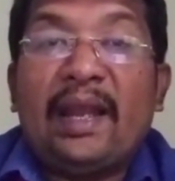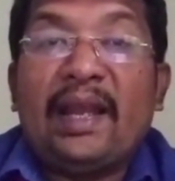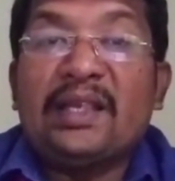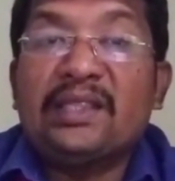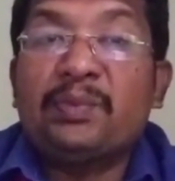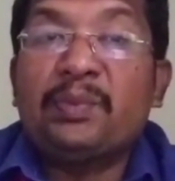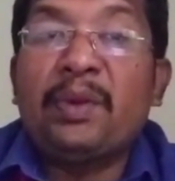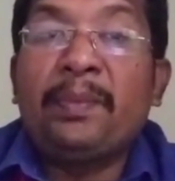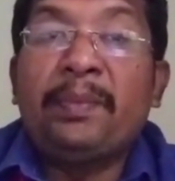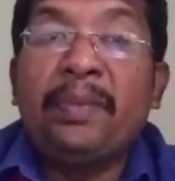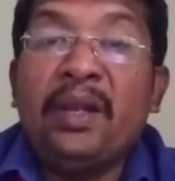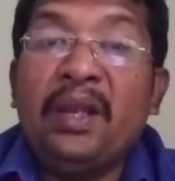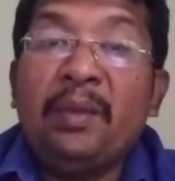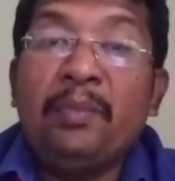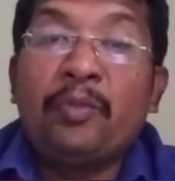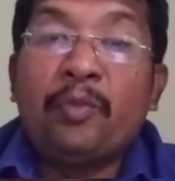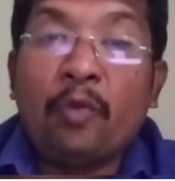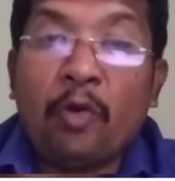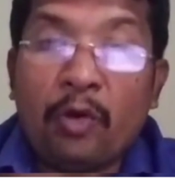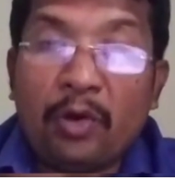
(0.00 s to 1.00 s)
As per
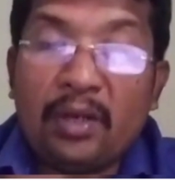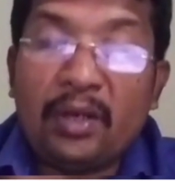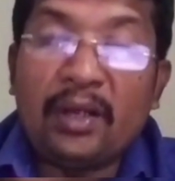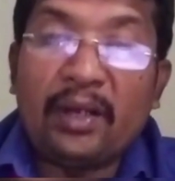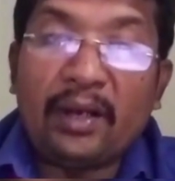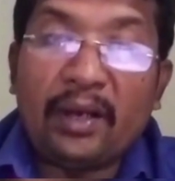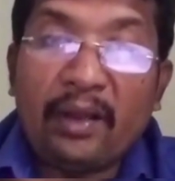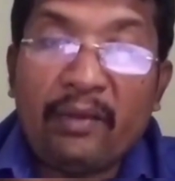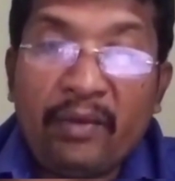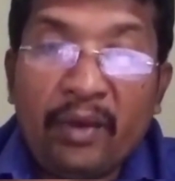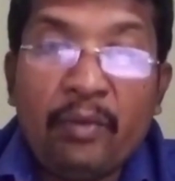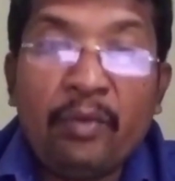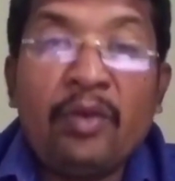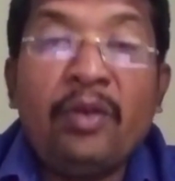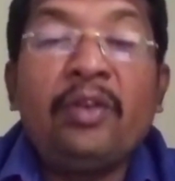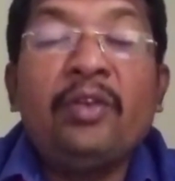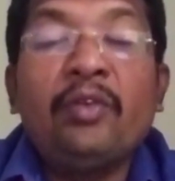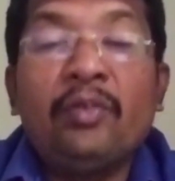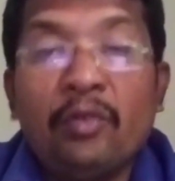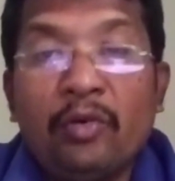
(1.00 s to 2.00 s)
Philip Kotler,
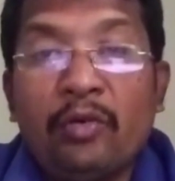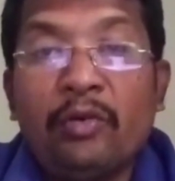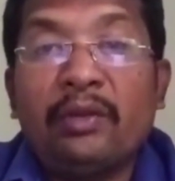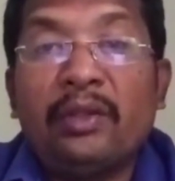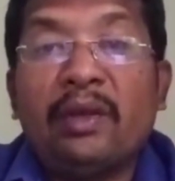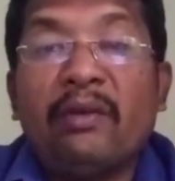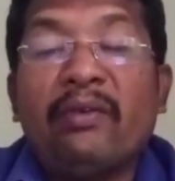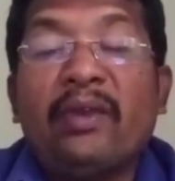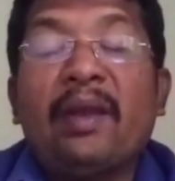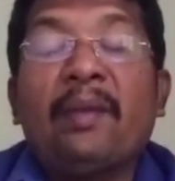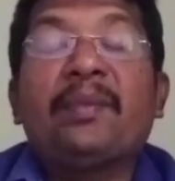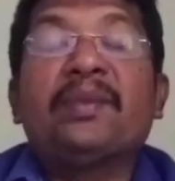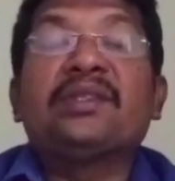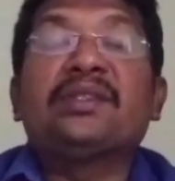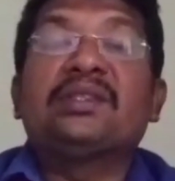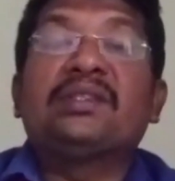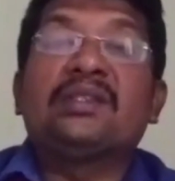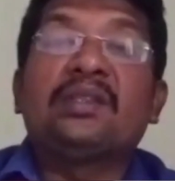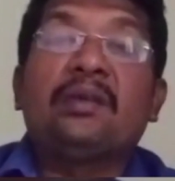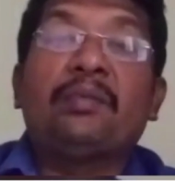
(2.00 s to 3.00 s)
everyone you know, the
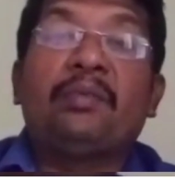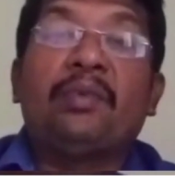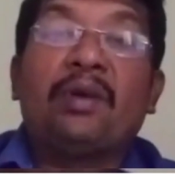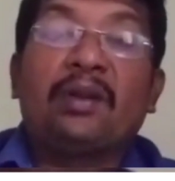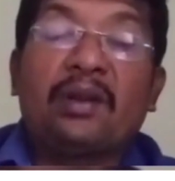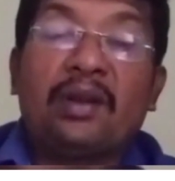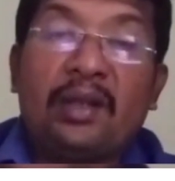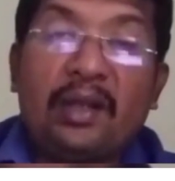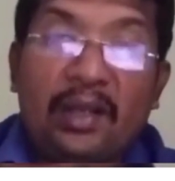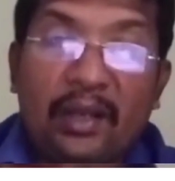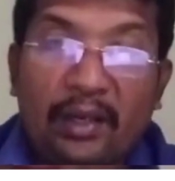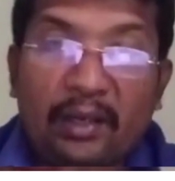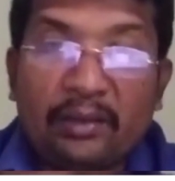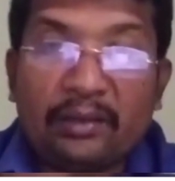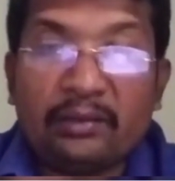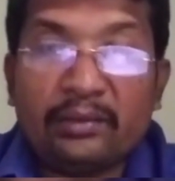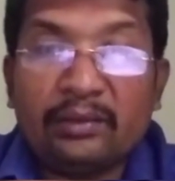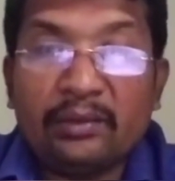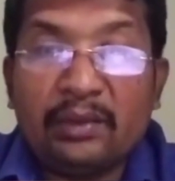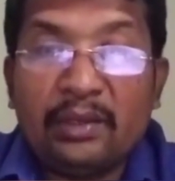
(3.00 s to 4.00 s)
famous
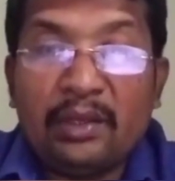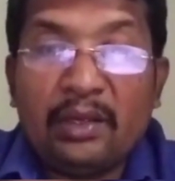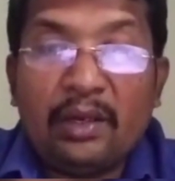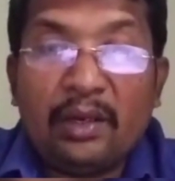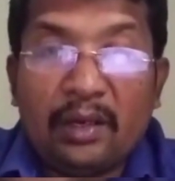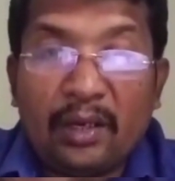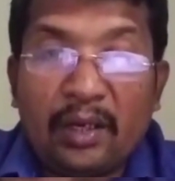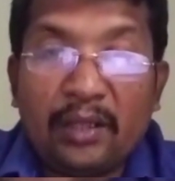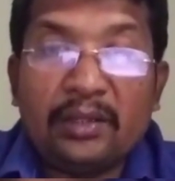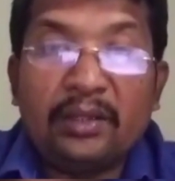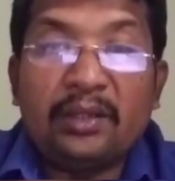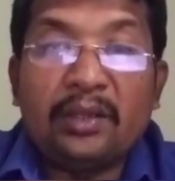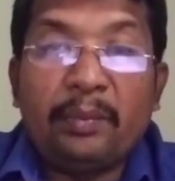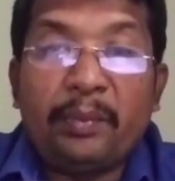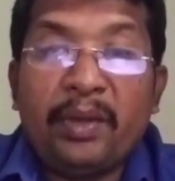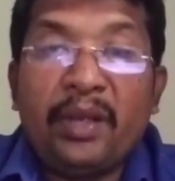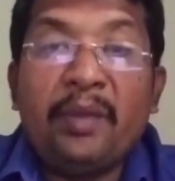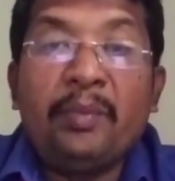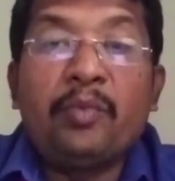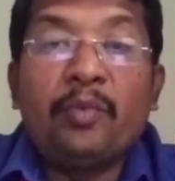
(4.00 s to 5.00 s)
marketing author
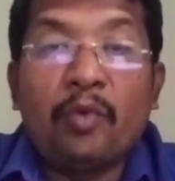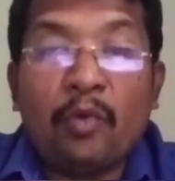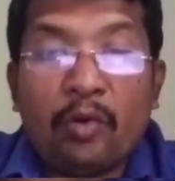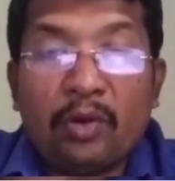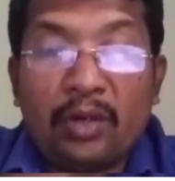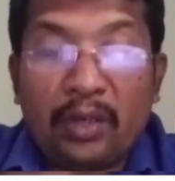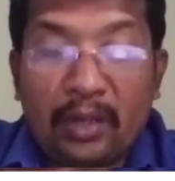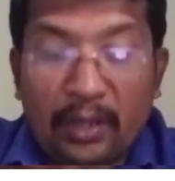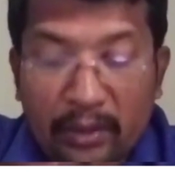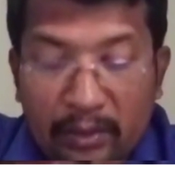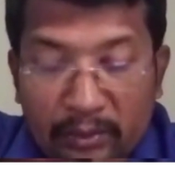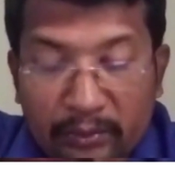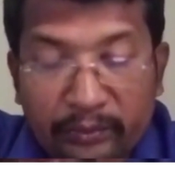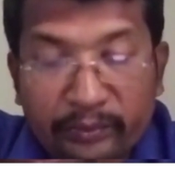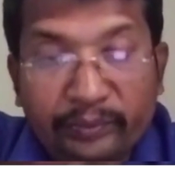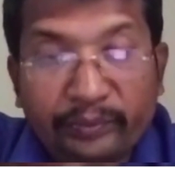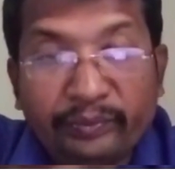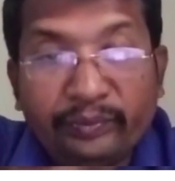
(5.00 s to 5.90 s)
Philip Kotler,